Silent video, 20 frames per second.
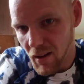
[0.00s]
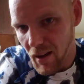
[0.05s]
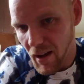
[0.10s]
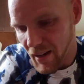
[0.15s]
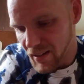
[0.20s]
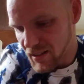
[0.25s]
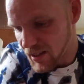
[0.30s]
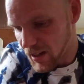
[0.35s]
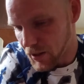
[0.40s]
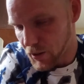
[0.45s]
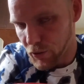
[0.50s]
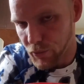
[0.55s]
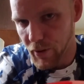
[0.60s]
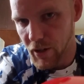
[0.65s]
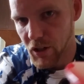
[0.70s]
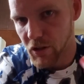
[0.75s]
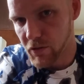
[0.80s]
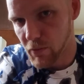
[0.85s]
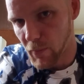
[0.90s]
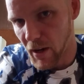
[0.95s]
I tend to
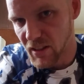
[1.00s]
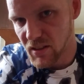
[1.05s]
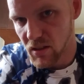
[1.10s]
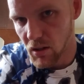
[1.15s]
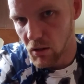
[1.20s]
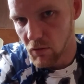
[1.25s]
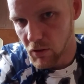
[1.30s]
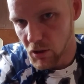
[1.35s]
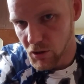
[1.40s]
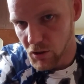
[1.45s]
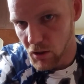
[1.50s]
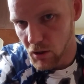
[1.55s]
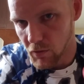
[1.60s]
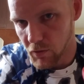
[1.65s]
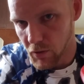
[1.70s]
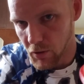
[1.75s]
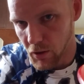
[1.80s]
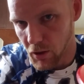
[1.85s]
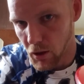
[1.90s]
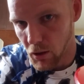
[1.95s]
reach for my Silver
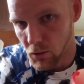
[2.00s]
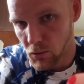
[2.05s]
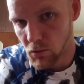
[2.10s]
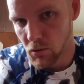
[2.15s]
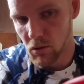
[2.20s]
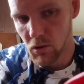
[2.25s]
Surfer though.